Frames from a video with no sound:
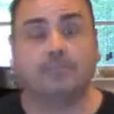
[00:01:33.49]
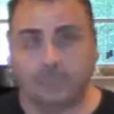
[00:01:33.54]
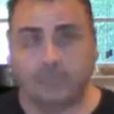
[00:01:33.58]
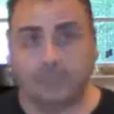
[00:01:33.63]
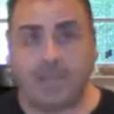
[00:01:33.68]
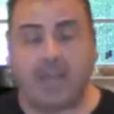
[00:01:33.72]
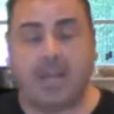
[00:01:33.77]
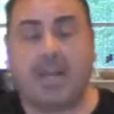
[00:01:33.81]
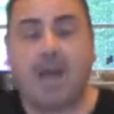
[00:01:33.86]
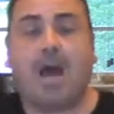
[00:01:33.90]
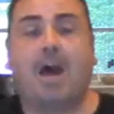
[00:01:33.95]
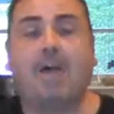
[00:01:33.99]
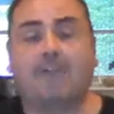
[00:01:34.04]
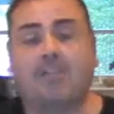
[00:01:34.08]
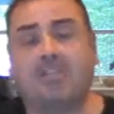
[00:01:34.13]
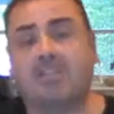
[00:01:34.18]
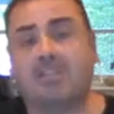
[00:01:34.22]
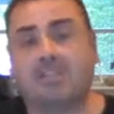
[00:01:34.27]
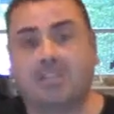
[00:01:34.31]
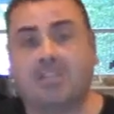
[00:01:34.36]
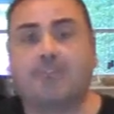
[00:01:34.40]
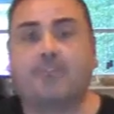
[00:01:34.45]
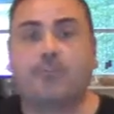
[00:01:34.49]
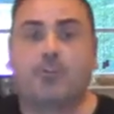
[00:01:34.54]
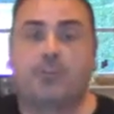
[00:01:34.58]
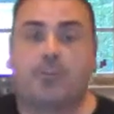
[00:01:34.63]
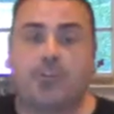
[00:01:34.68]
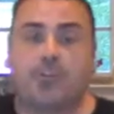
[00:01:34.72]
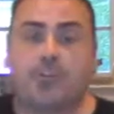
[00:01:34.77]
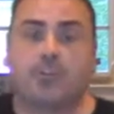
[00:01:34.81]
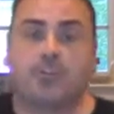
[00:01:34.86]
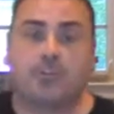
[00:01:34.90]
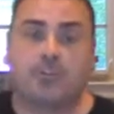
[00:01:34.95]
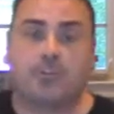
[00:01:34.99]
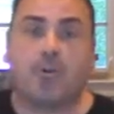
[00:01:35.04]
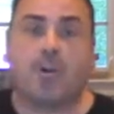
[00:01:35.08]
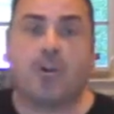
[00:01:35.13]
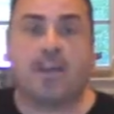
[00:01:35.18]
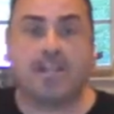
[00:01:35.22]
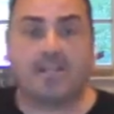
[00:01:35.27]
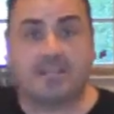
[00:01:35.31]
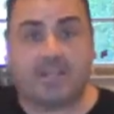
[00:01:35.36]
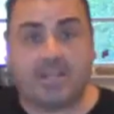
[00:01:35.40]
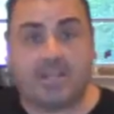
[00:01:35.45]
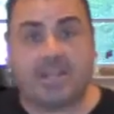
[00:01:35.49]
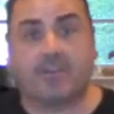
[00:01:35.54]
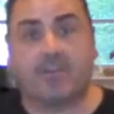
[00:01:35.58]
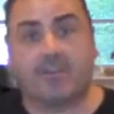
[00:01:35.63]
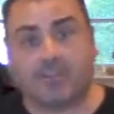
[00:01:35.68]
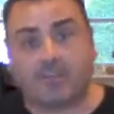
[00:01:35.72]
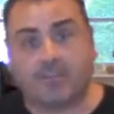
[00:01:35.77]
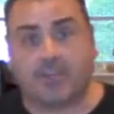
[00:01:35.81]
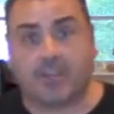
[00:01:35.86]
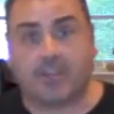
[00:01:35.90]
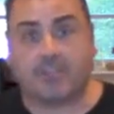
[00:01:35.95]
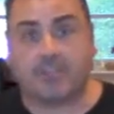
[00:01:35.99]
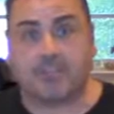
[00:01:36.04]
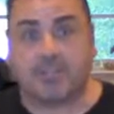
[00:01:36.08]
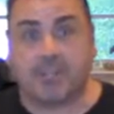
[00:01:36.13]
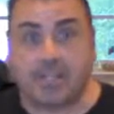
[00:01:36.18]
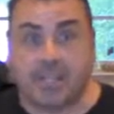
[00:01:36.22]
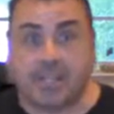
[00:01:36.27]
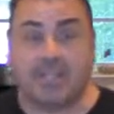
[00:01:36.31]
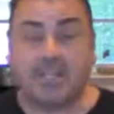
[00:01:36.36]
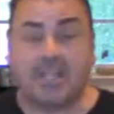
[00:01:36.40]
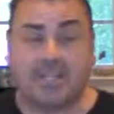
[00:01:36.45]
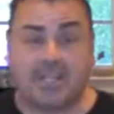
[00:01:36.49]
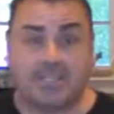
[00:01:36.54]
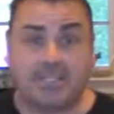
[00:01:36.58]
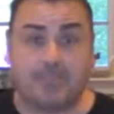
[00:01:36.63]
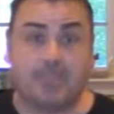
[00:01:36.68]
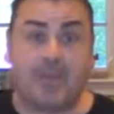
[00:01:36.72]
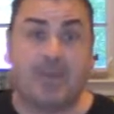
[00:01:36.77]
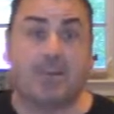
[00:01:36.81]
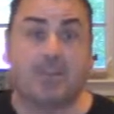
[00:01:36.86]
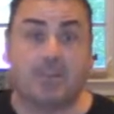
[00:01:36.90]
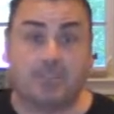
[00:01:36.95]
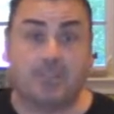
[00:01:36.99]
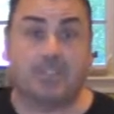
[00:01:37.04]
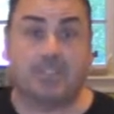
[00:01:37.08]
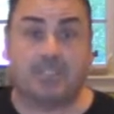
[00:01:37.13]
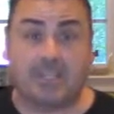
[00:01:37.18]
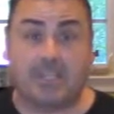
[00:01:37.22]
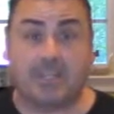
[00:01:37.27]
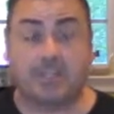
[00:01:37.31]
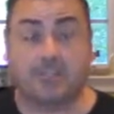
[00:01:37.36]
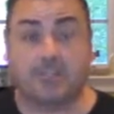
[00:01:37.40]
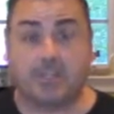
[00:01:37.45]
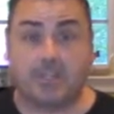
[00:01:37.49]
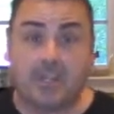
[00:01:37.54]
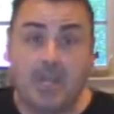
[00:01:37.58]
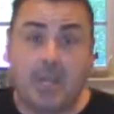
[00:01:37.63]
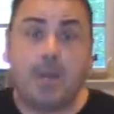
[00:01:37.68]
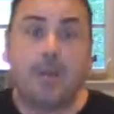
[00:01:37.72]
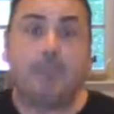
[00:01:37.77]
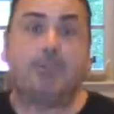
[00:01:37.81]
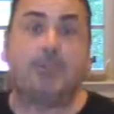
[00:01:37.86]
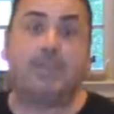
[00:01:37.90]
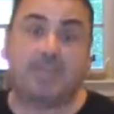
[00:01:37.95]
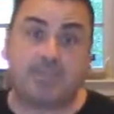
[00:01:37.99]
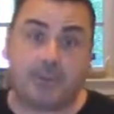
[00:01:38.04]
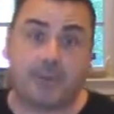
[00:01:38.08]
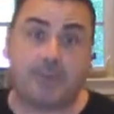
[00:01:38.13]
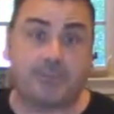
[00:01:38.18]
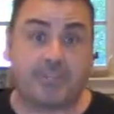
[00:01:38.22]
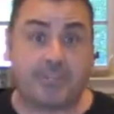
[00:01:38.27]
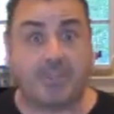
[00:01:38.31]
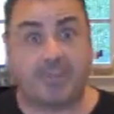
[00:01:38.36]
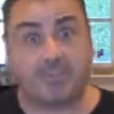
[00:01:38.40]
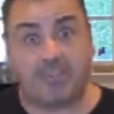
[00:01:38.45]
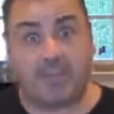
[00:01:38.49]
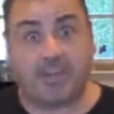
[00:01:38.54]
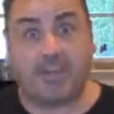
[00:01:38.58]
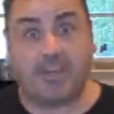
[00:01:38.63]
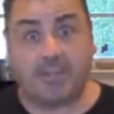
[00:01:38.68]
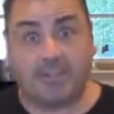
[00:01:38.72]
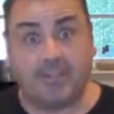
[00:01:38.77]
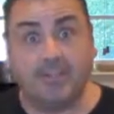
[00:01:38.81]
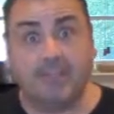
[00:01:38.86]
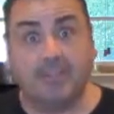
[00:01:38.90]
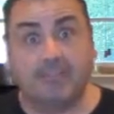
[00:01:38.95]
And obviously, if you think your dog has an ear infection and needs medical attention, please go see your vet.